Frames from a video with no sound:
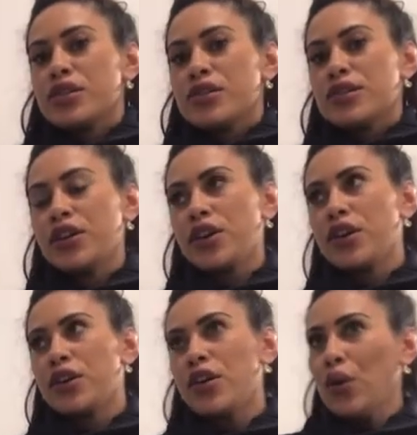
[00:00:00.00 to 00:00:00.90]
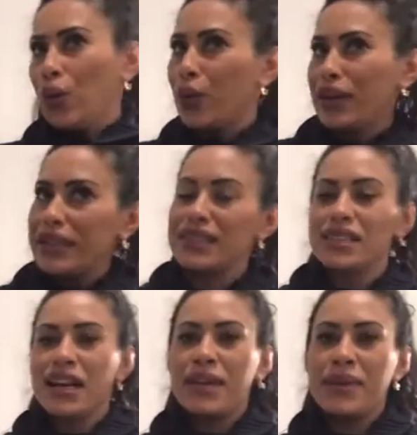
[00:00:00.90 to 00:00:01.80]
So what is
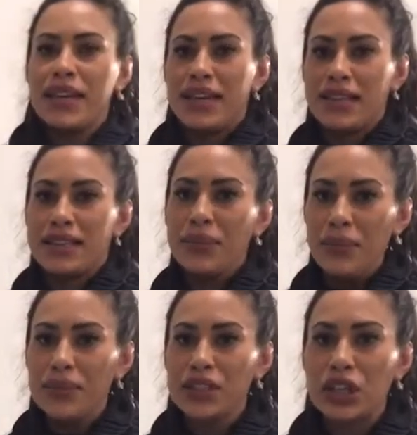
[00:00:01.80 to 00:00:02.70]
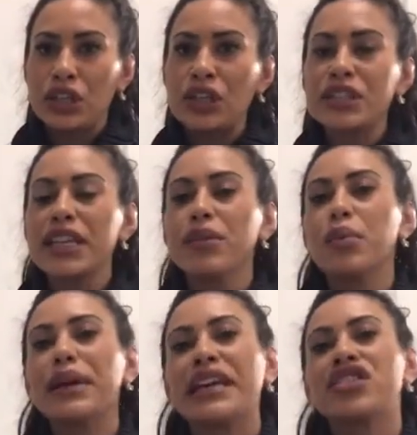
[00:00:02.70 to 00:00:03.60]
diabetes? So usually when
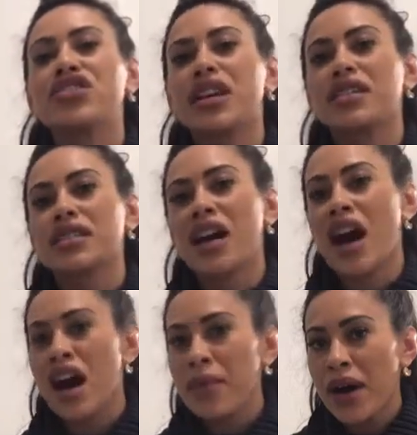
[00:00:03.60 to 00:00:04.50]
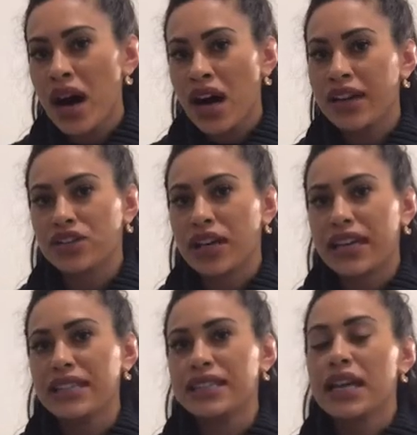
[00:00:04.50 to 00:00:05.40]
we ingest
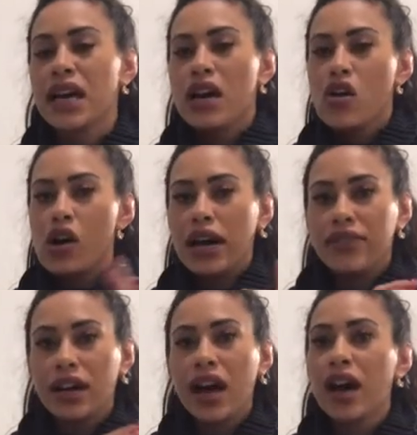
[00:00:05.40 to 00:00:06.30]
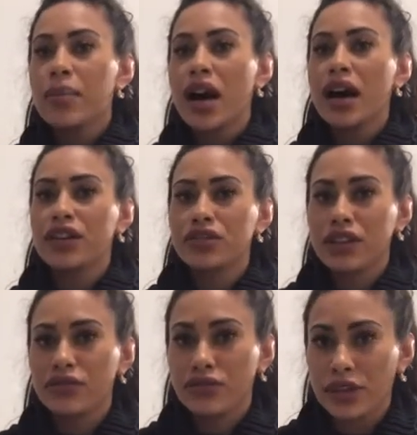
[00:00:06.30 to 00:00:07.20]
carbohydrates or have a
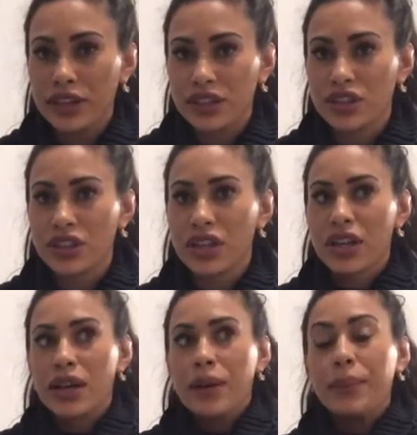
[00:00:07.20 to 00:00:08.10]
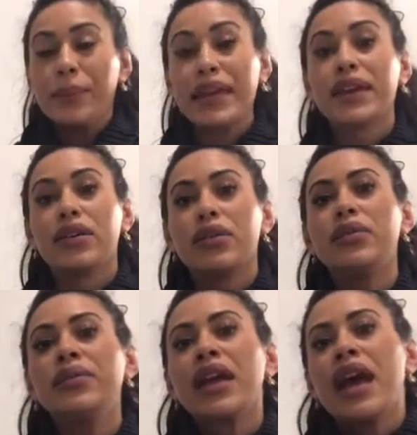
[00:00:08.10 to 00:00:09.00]
carbohydrate-rich
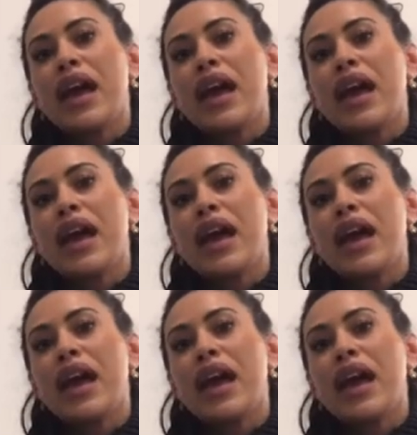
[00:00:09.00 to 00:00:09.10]
meal,